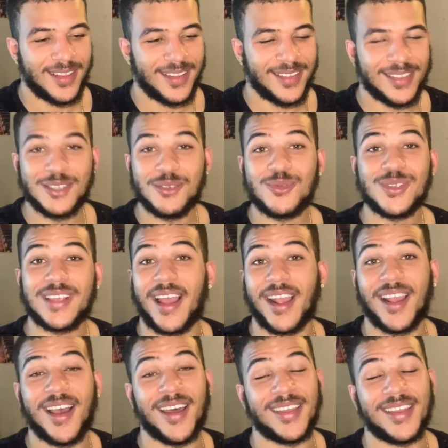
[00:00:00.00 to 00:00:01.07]
This was
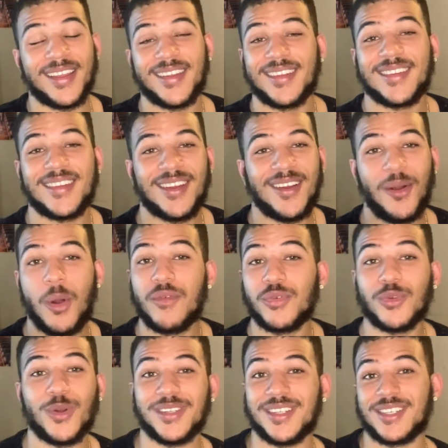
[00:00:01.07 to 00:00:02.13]
iconic. Whoever
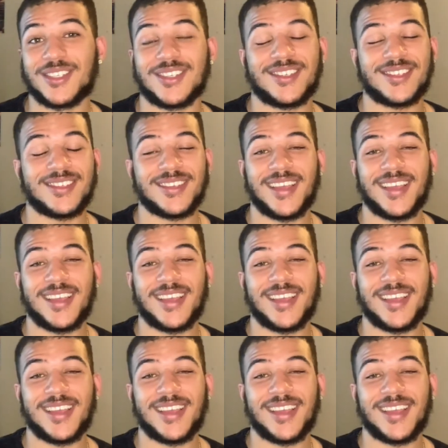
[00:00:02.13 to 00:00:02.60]
wrote this,